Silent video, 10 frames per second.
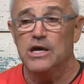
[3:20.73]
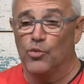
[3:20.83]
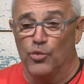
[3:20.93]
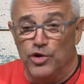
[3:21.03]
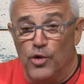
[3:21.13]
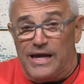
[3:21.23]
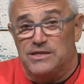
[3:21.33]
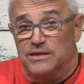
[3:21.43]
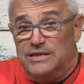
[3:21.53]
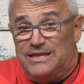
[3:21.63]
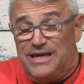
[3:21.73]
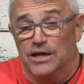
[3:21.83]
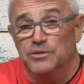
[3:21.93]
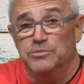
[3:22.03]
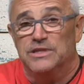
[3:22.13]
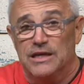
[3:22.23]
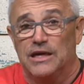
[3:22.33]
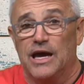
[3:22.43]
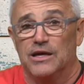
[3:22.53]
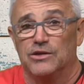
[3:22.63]
when you actually come
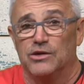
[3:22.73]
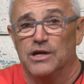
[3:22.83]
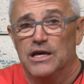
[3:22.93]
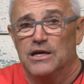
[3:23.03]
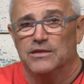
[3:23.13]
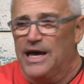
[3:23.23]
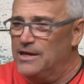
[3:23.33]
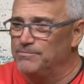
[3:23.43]
together that